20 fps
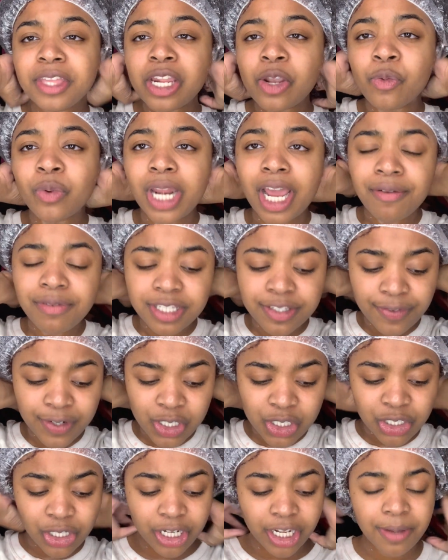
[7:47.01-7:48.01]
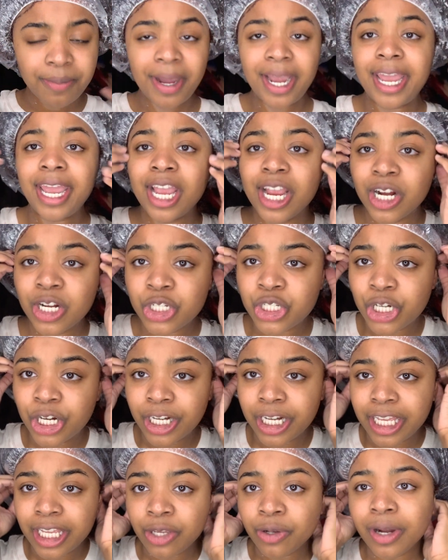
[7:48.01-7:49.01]
when I was first starting my hair
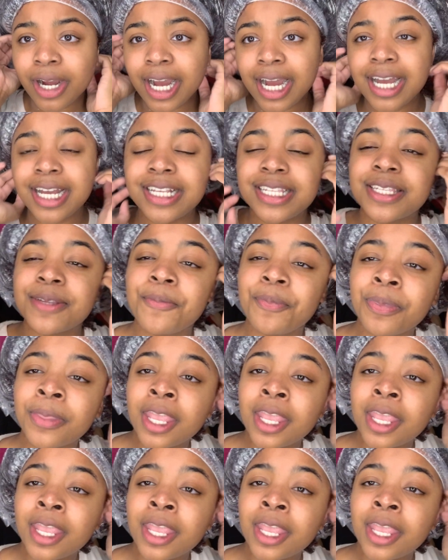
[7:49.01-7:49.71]
journey, you guys,